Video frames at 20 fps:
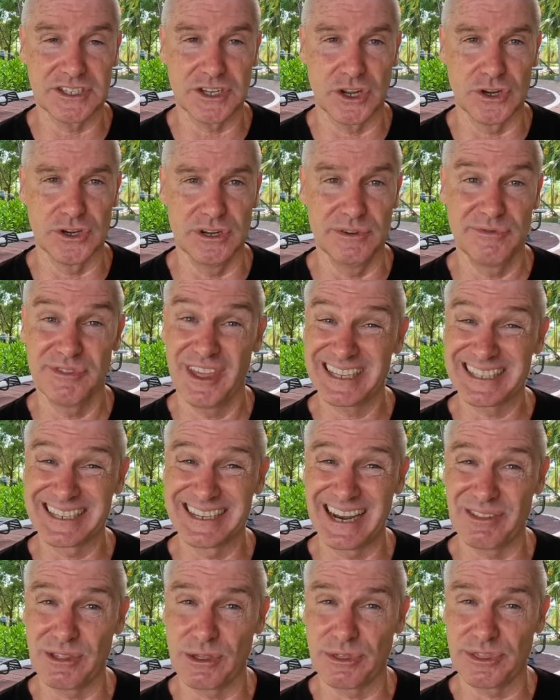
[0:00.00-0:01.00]
So if that's
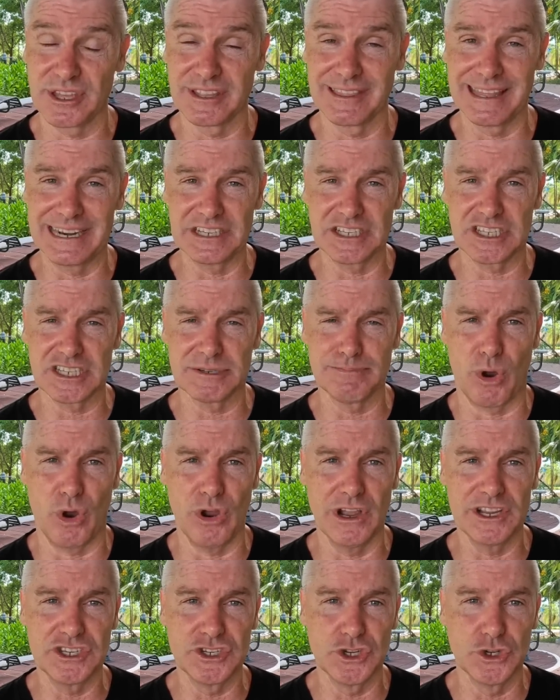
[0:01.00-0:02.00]
another thing that
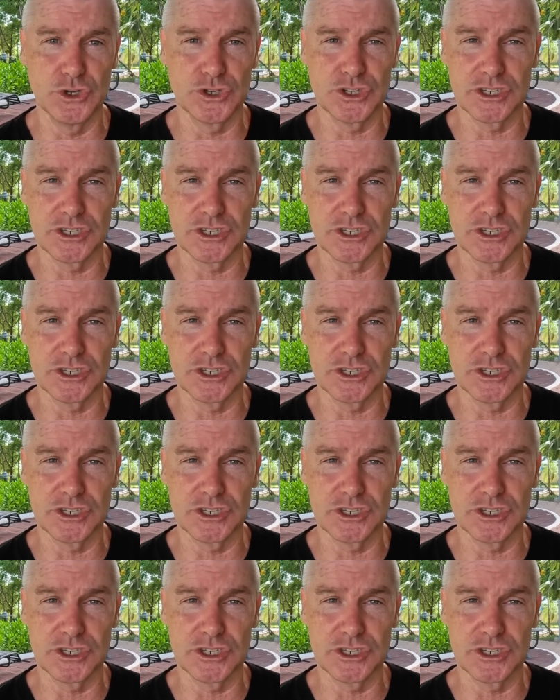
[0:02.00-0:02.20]
inspires you